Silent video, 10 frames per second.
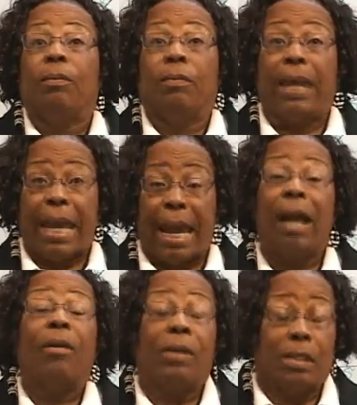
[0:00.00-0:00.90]
They
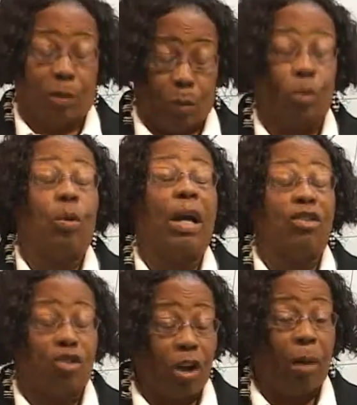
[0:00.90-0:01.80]
are going to go to a
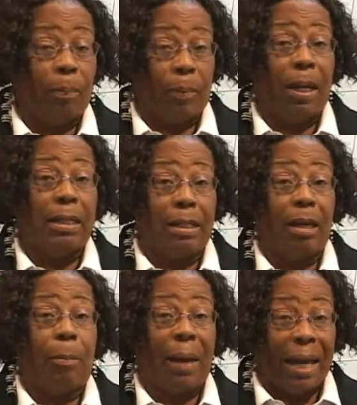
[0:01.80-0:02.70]
shop and
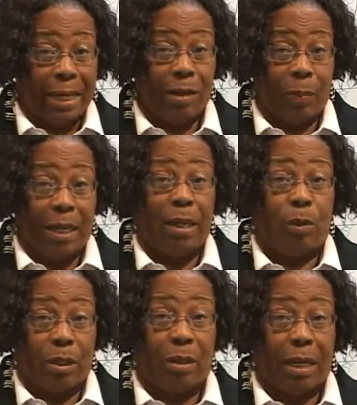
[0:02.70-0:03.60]
they're buying where they're
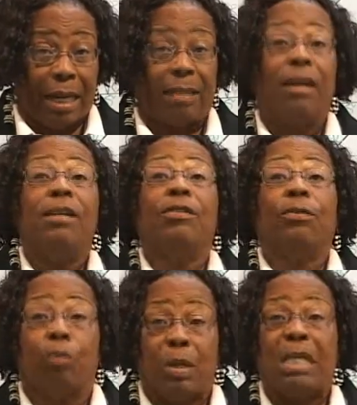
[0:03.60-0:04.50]
going to get
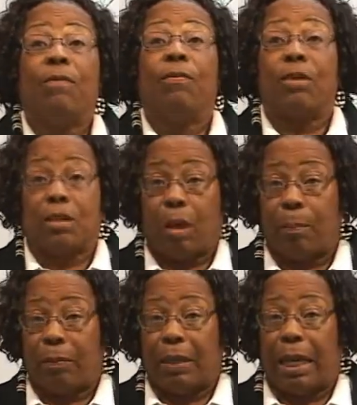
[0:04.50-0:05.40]
3 for
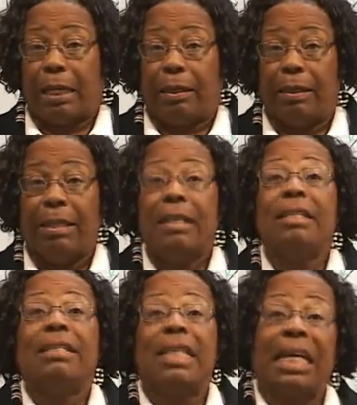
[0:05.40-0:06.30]
something.
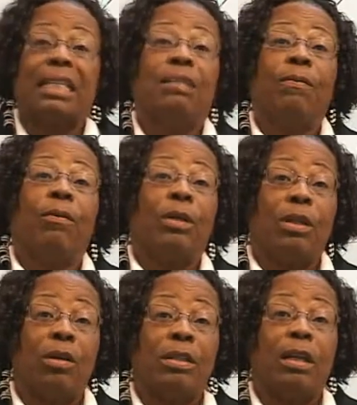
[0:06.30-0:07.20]
6 for a
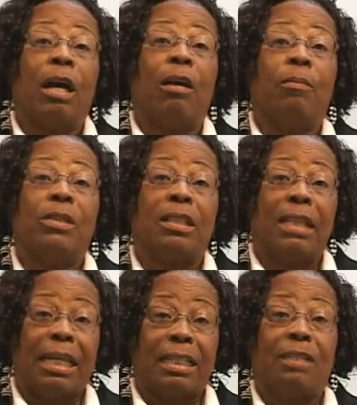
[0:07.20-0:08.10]
dozen,
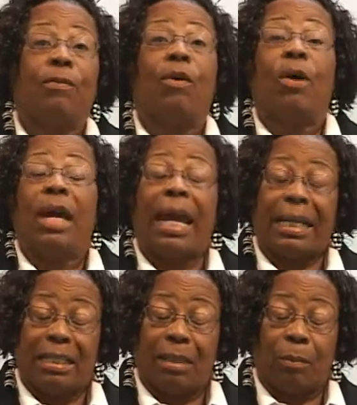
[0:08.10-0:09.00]
6 for
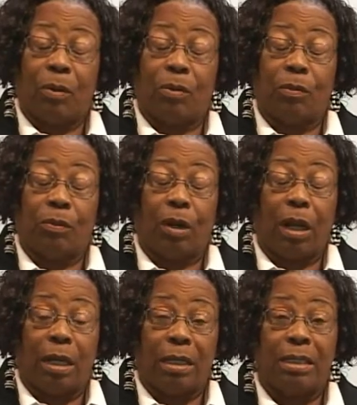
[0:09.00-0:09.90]
X amount of
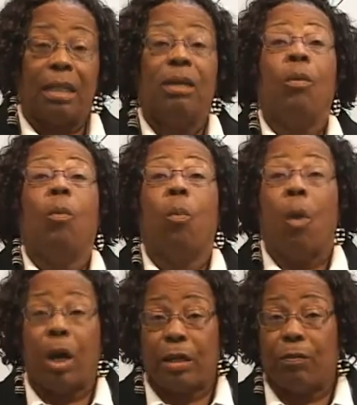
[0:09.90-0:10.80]
dollars,
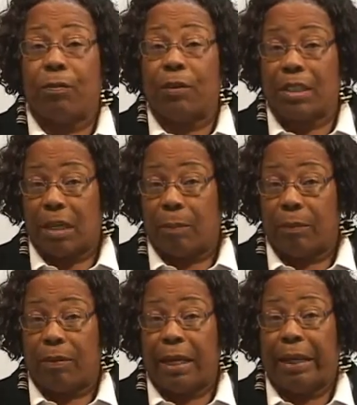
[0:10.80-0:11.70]
1 for
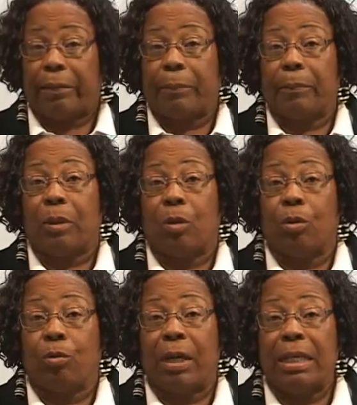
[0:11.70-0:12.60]
something.
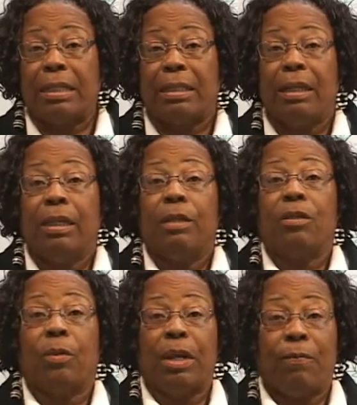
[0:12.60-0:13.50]
All right.
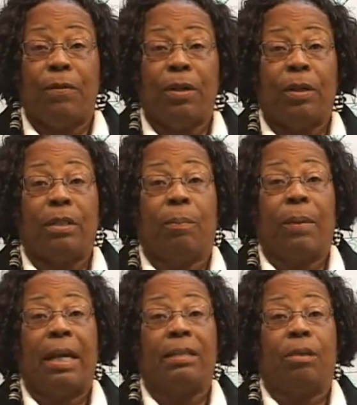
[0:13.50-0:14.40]
So if you're going to
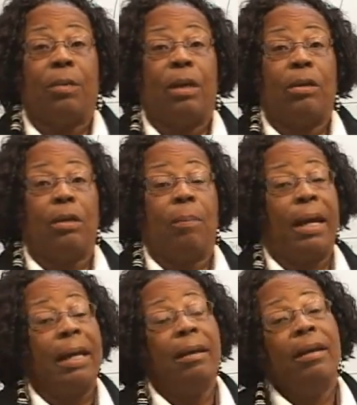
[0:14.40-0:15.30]
buy, so we're going to
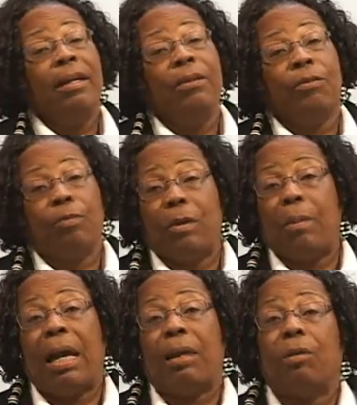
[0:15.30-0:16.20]
buy 3
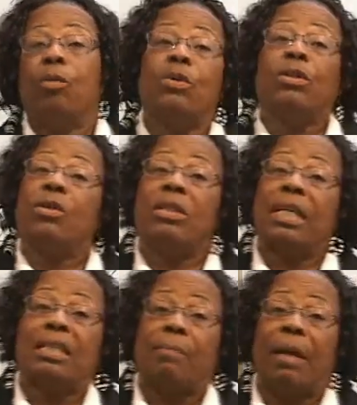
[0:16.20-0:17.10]
mangoes or
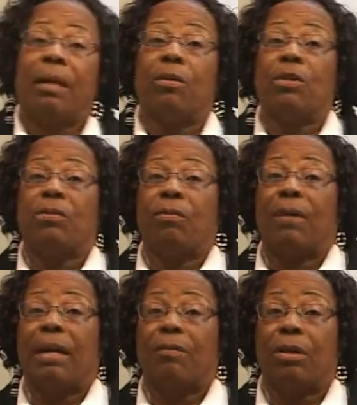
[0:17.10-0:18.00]
6 mangoes for
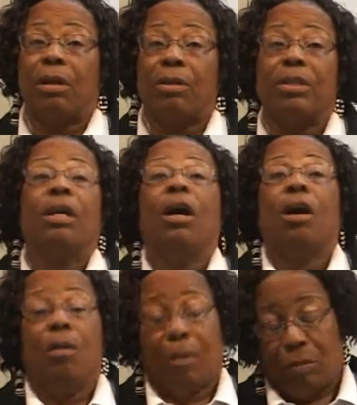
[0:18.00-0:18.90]
$5,
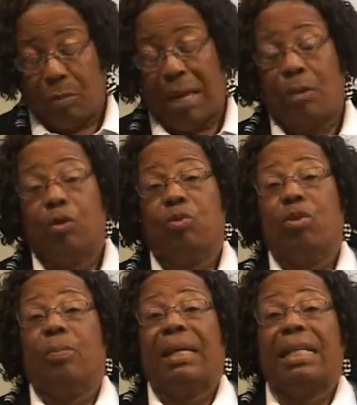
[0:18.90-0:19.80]
how much mangoes would
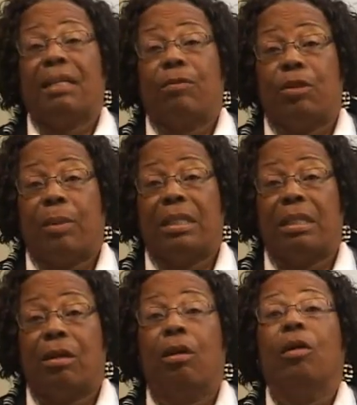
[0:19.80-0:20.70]
you be getting for
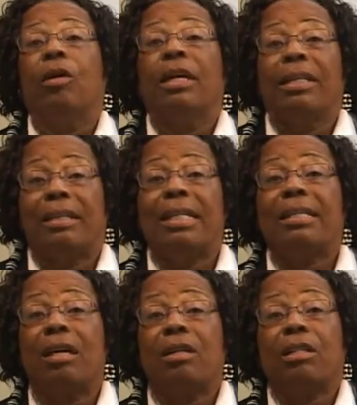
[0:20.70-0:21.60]
$20? These
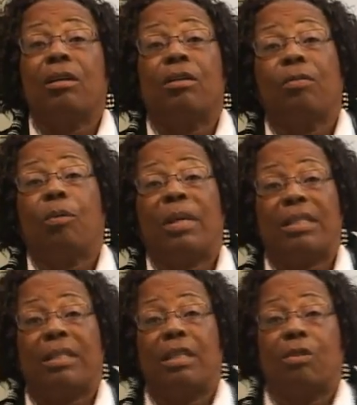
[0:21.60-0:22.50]
are the sort of
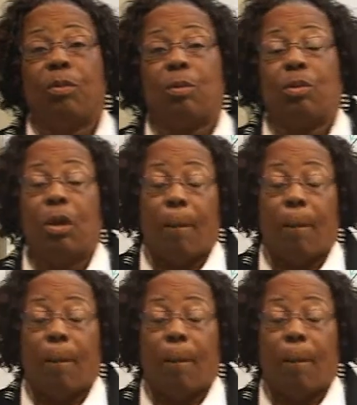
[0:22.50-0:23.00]
questions we want.